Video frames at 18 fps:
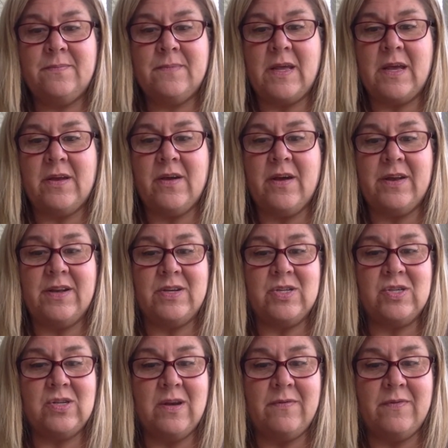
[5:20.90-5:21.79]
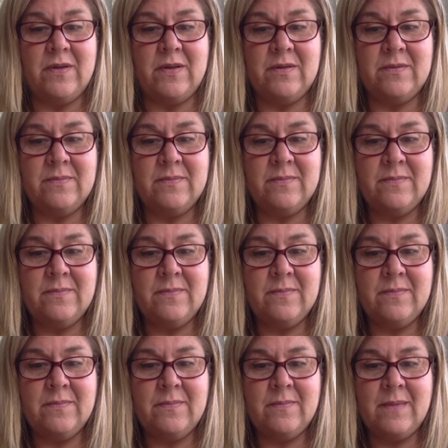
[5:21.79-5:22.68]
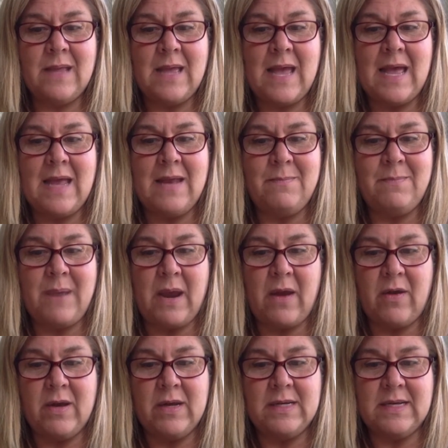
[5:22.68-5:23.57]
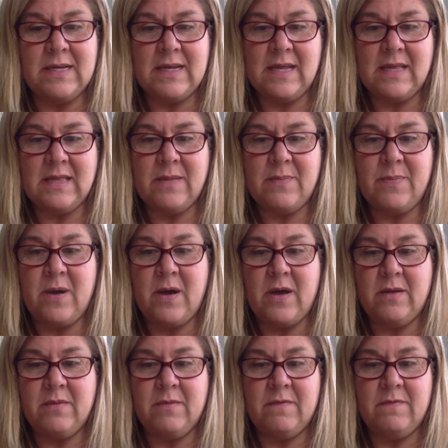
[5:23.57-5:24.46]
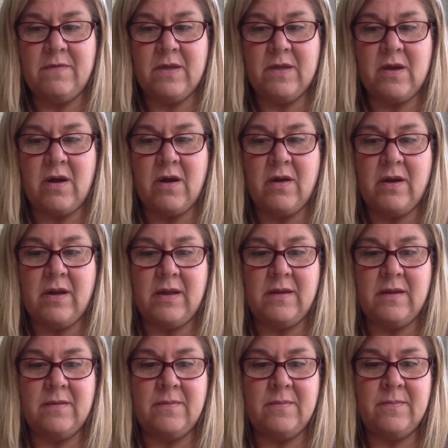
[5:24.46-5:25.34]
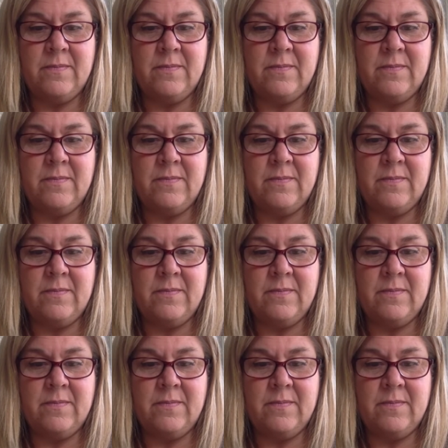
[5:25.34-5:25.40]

I got a shovel and buried it at the bottom of the garden.